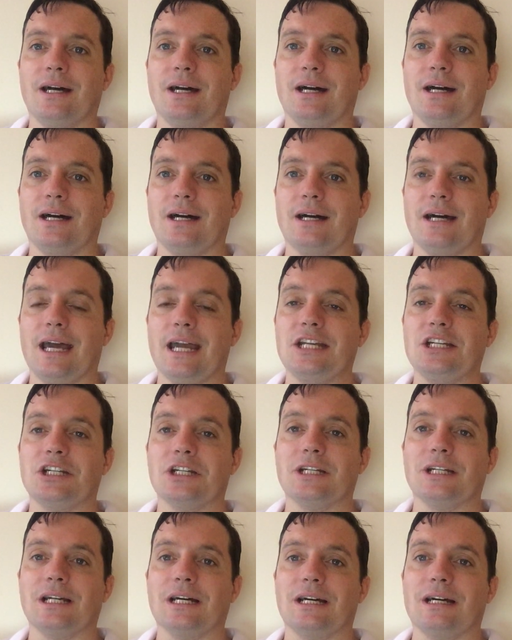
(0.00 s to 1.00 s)
uh,
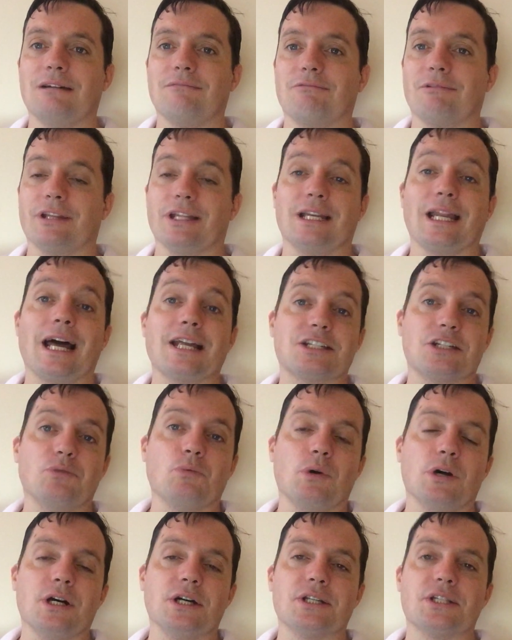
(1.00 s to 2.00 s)
ancient, uh, well, the
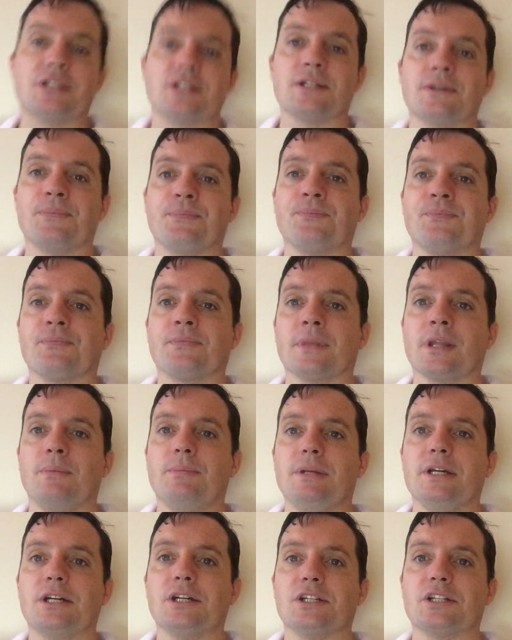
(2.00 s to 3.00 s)
Latin words,
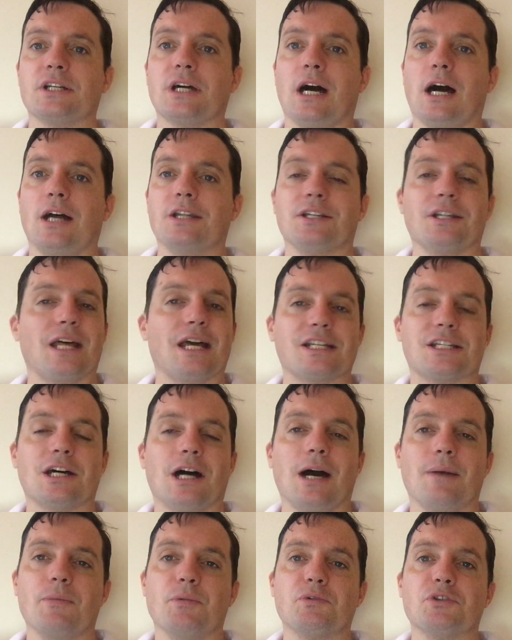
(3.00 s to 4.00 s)
because under that
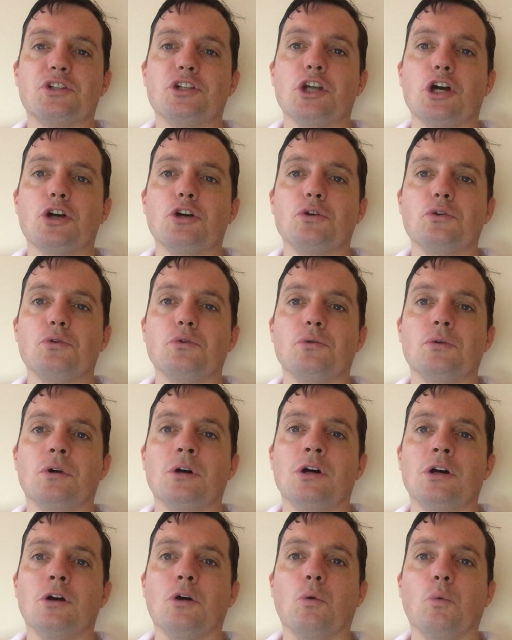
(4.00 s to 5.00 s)
time there was no
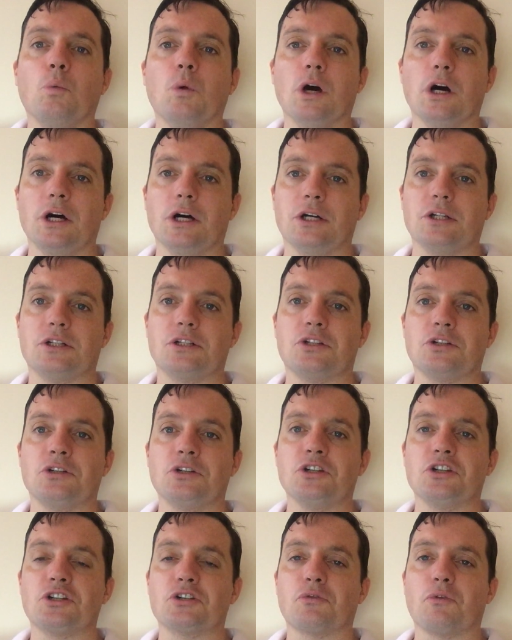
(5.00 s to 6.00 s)
word
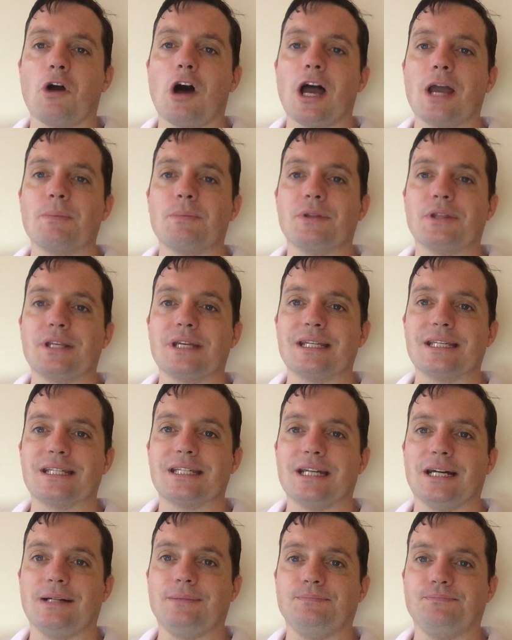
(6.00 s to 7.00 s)
to describe
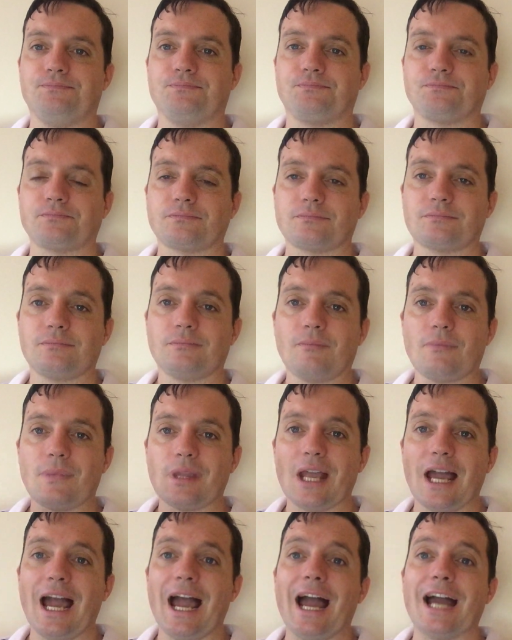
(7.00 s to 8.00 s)
this um,
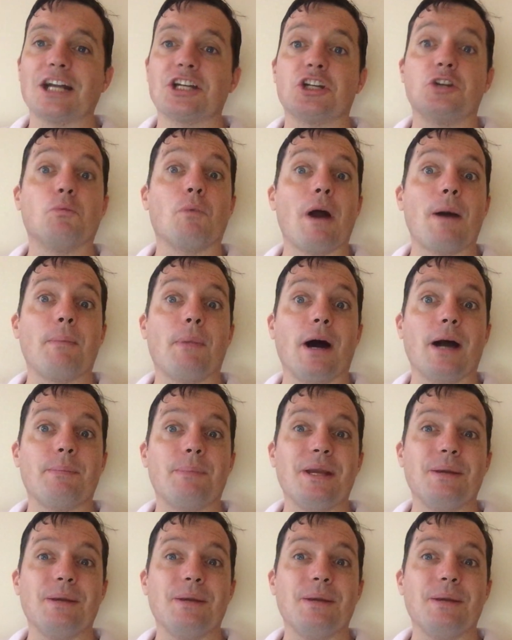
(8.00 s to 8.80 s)
action whereby